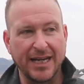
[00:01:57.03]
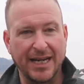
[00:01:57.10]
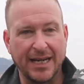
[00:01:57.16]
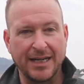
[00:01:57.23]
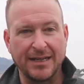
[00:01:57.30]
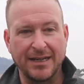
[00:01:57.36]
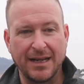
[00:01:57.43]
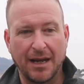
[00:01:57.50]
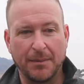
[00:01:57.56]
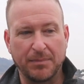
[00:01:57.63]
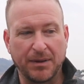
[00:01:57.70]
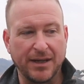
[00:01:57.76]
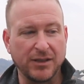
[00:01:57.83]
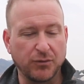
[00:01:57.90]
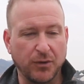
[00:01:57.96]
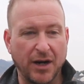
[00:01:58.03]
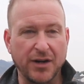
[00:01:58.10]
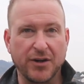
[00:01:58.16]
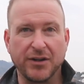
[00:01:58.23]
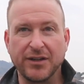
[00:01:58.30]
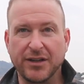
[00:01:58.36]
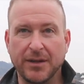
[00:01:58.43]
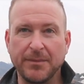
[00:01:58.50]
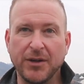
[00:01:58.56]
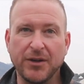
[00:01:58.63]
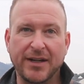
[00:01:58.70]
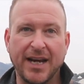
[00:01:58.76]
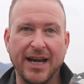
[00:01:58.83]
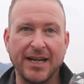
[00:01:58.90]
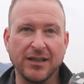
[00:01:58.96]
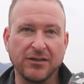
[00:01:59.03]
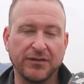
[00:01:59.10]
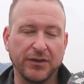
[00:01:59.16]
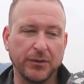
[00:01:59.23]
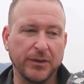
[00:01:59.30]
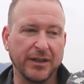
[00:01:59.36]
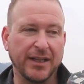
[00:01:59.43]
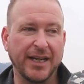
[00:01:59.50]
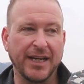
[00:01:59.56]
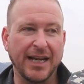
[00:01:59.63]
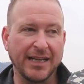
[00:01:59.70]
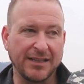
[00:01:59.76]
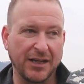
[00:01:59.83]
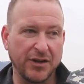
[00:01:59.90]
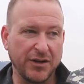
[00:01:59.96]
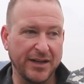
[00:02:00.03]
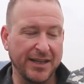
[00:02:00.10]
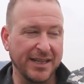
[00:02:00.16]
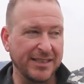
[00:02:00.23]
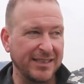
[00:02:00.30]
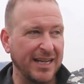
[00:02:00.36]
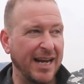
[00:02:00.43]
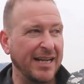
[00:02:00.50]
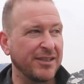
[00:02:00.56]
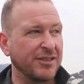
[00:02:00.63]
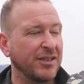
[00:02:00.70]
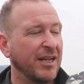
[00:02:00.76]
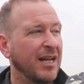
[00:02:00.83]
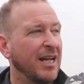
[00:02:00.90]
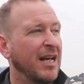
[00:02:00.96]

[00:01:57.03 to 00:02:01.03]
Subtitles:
in a place where I couldn't communicate as fluidly as I could in the States,